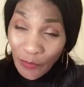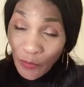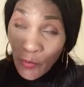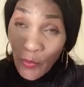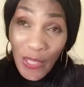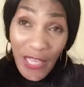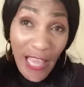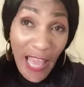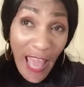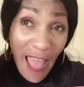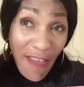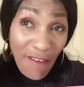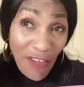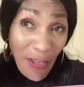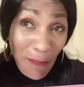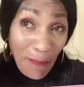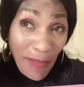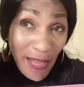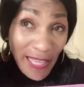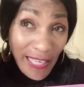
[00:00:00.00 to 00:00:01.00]
We have a
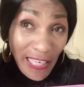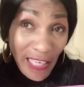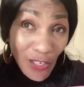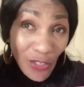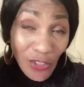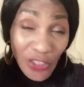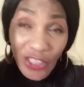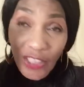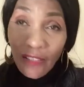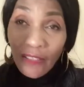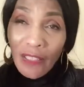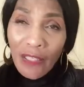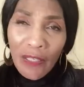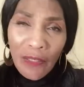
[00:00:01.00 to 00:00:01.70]
body lotion.